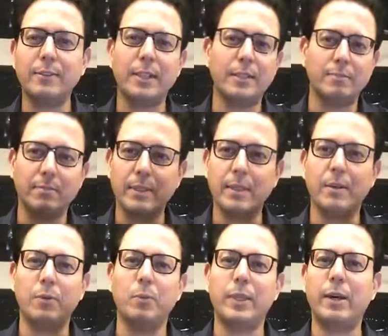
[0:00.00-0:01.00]
and uh,
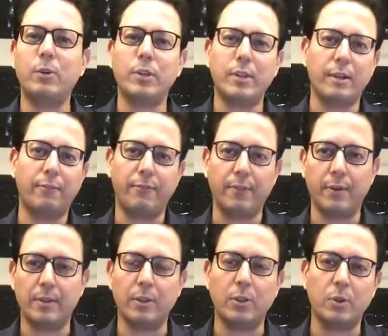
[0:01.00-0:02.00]
without uh,
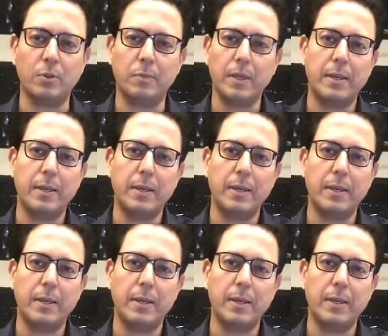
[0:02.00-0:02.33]
uh you know